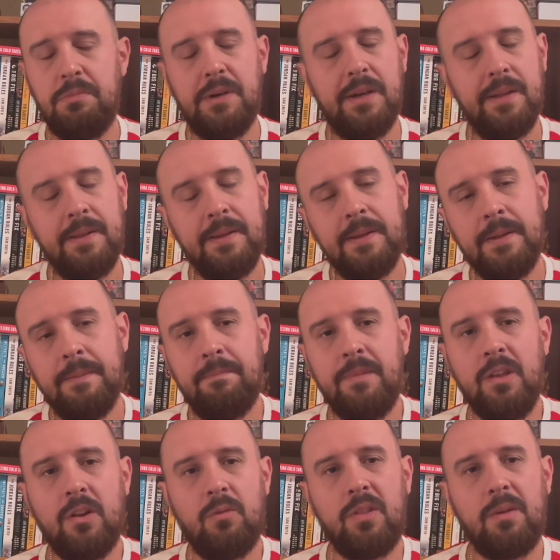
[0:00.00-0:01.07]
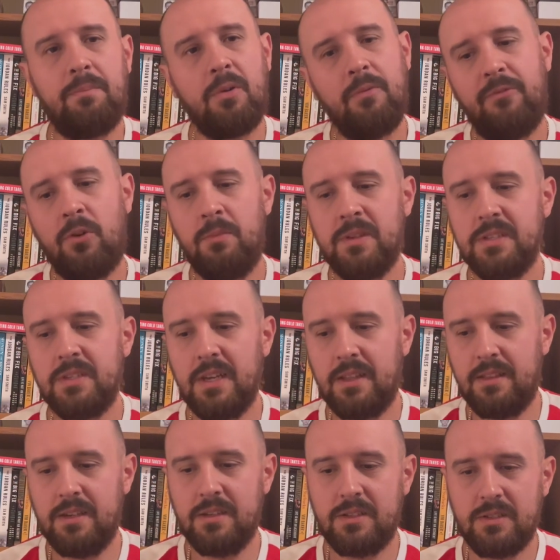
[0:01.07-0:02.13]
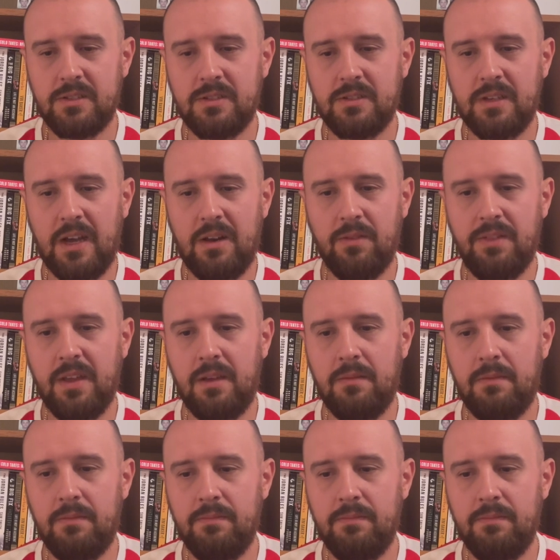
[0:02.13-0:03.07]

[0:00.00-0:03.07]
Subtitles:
But with a performance like this, I don't think